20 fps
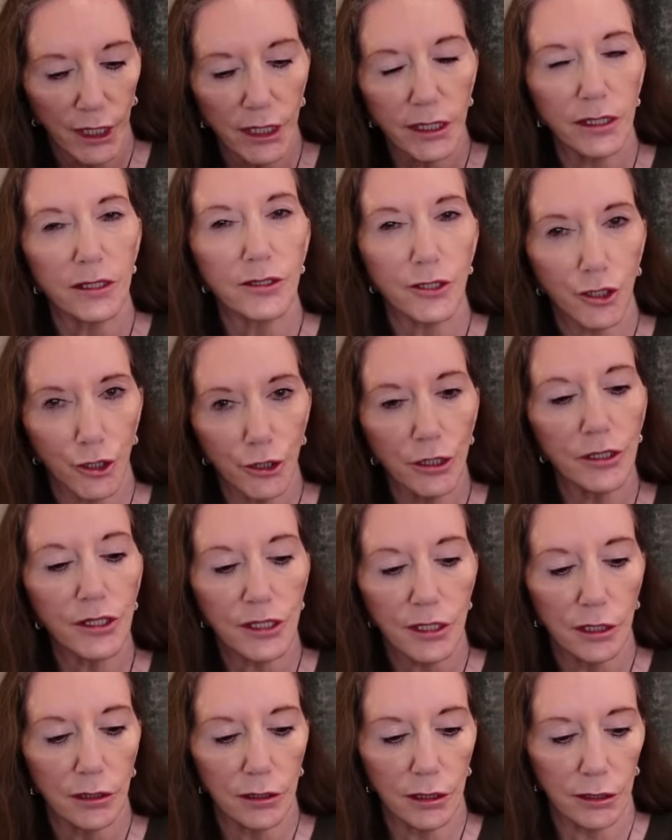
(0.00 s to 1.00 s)
It's
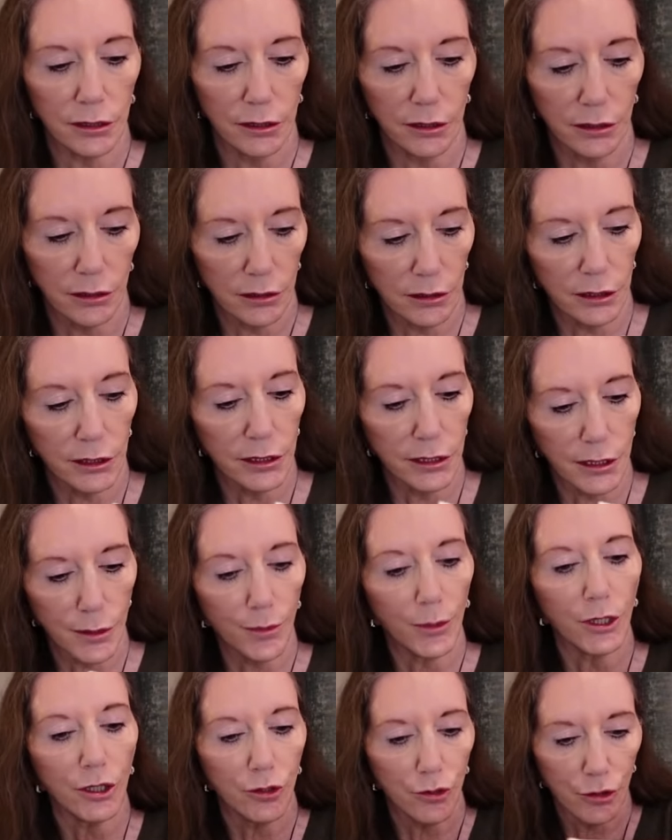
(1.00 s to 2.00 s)
just like that. It is
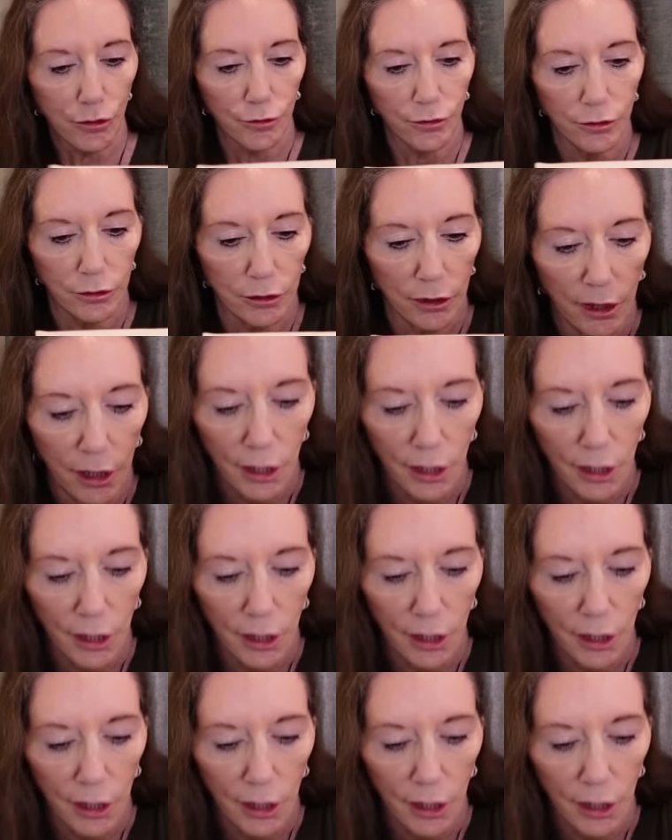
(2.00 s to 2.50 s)
beautiful.